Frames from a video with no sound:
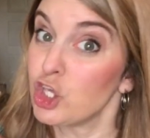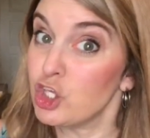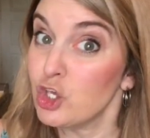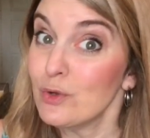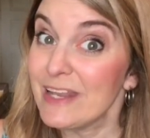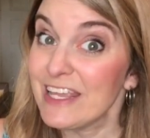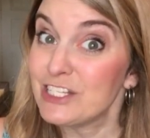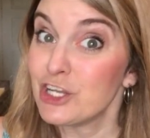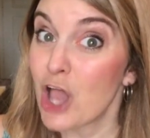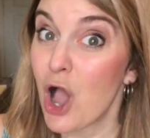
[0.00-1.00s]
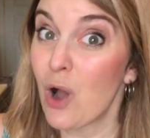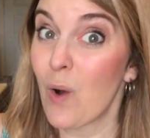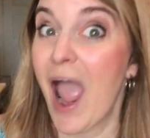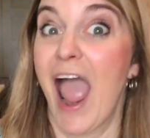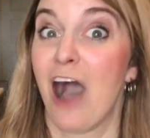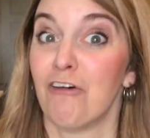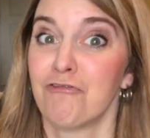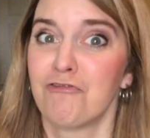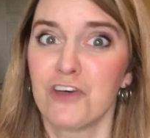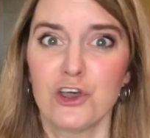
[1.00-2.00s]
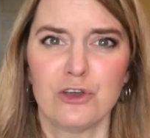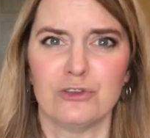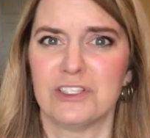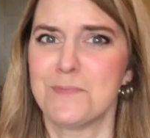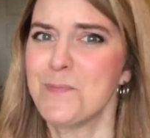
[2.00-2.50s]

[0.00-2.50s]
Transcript: You need to know how foods,